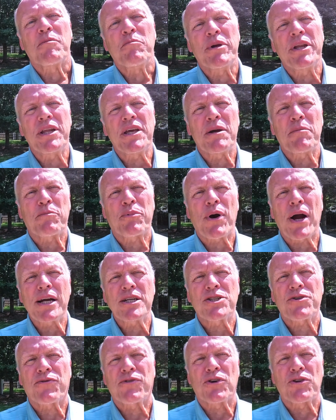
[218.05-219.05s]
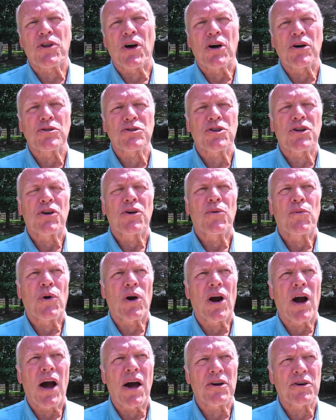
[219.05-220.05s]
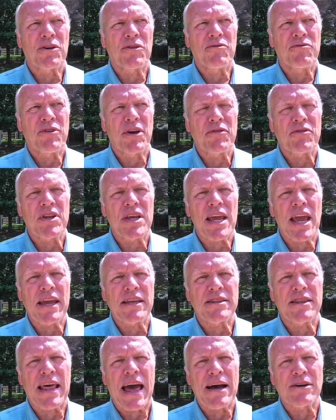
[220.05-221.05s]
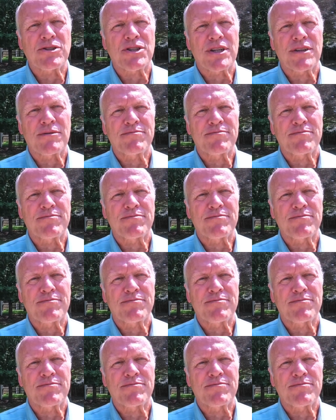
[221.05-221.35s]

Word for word: The median price for those were one hundred fifty-eight thousand